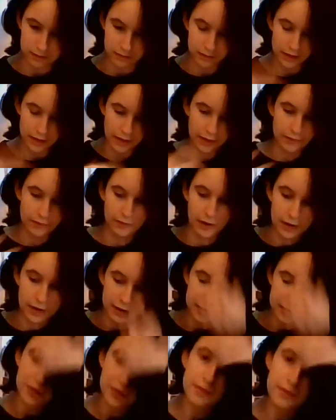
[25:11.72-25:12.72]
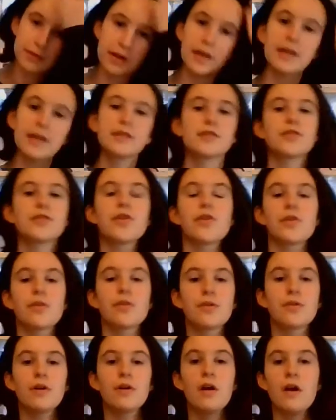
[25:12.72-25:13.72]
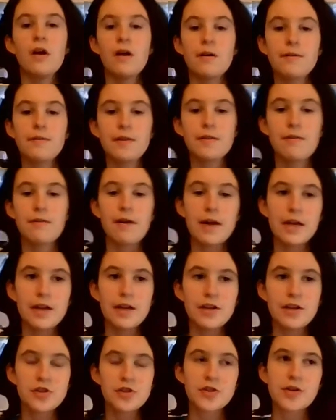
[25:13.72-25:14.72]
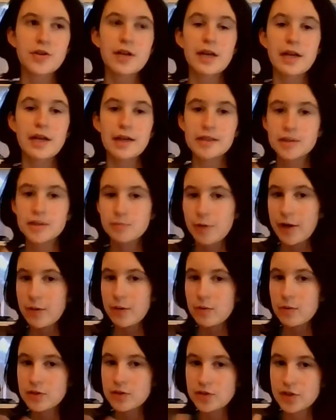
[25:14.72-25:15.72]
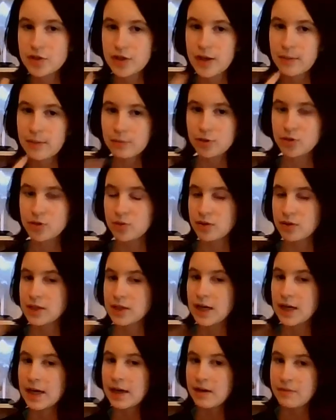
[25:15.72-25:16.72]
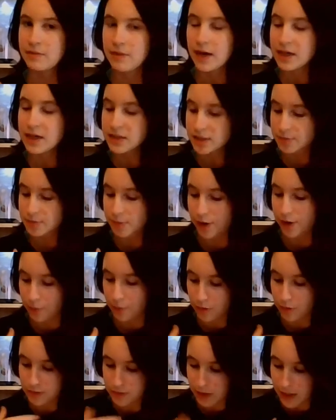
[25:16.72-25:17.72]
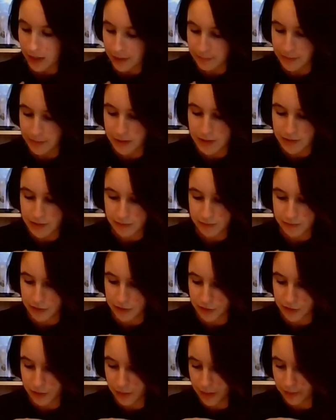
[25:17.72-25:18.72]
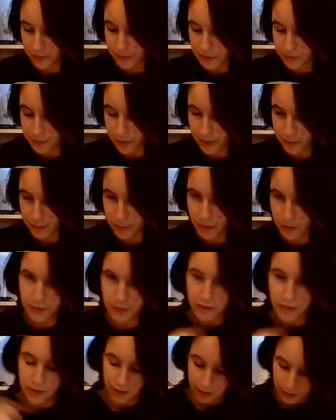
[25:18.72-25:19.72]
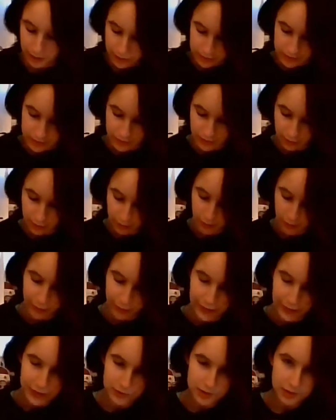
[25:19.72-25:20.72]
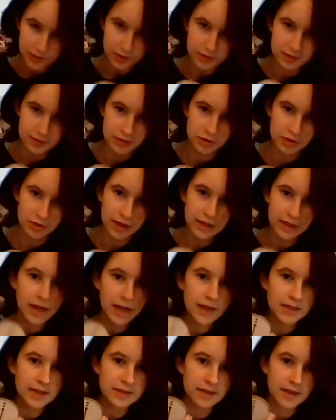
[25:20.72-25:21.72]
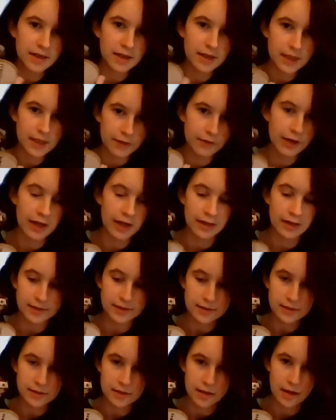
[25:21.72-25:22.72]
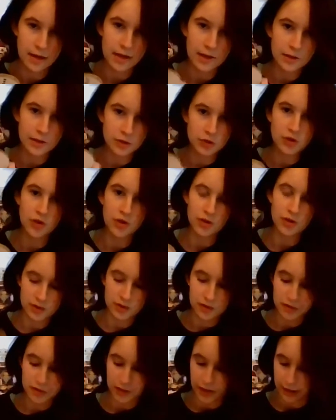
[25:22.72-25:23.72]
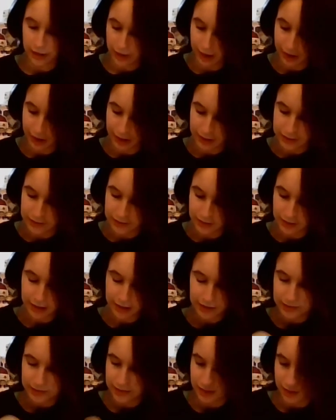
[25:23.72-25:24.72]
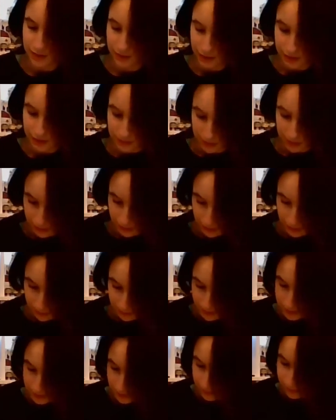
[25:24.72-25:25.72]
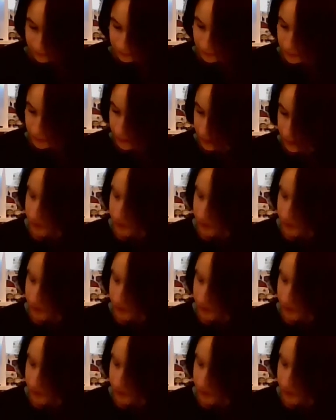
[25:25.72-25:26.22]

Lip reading: like a varnish over it. So for the varnish, you can get spray ones, you can get brush ones. I advise spray ones. I personally don't have a spray one. So you want to wait until this is dried. I'd say give it at least a day, just in case like it's still like a tiny bit damp,